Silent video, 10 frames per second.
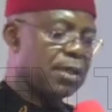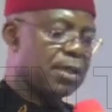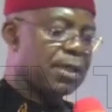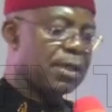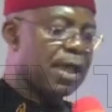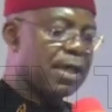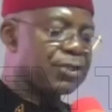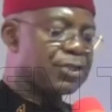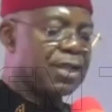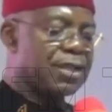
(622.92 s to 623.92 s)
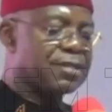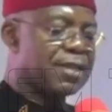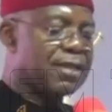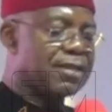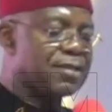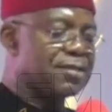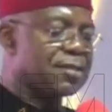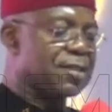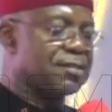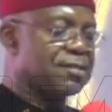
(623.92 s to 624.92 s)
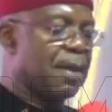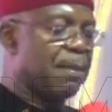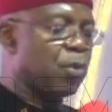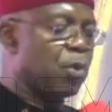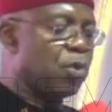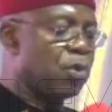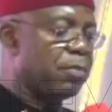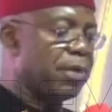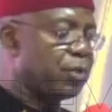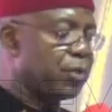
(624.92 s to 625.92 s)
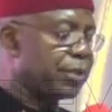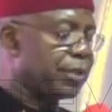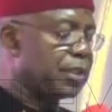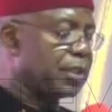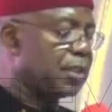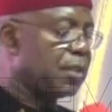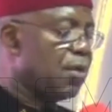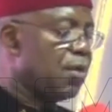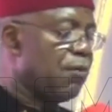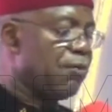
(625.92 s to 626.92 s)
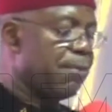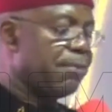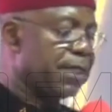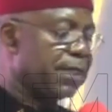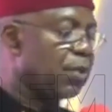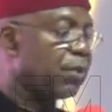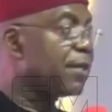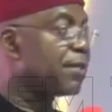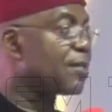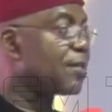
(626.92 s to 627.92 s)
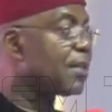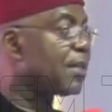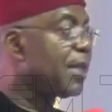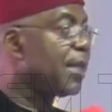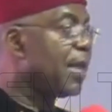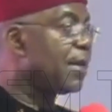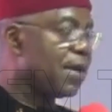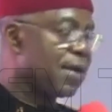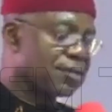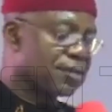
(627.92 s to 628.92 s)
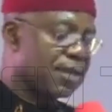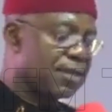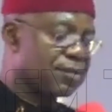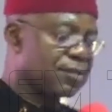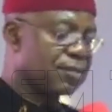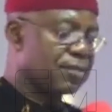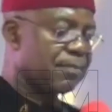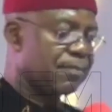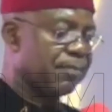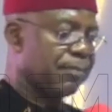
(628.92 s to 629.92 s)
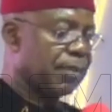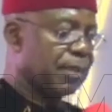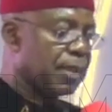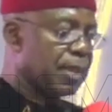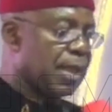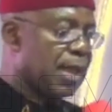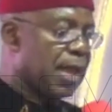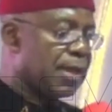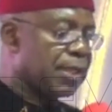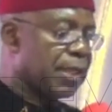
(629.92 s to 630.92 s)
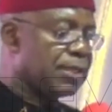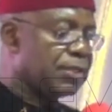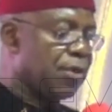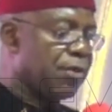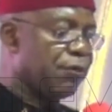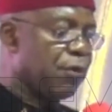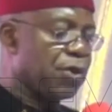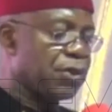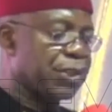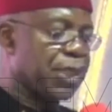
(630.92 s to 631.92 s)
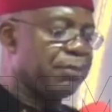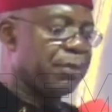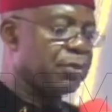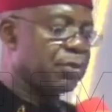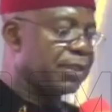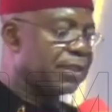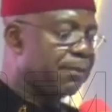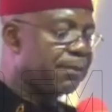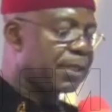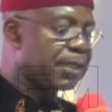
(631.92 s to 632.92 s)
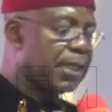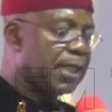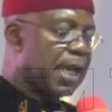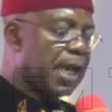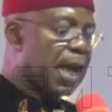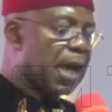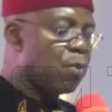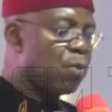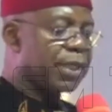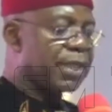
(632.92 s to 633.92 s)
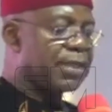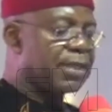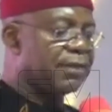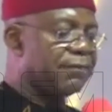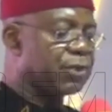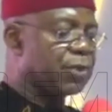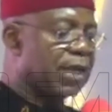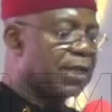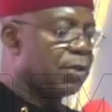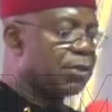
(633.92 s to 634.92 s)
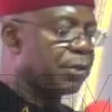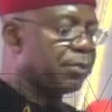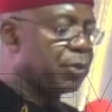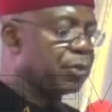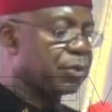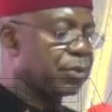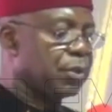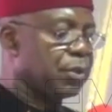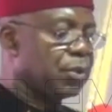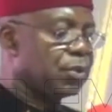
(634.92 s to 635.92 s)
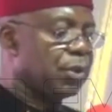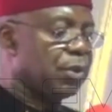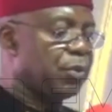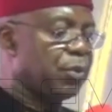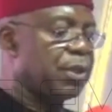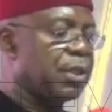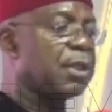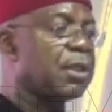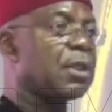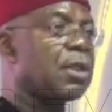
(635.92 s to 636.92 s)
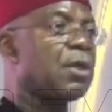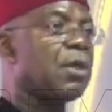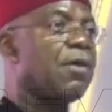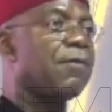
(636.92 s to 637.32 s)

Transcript: clannishness, and instincts that promote mediocrity over meritocracy and excellence. Our challenge going forward shall be to determine how we can individually contribute to the building of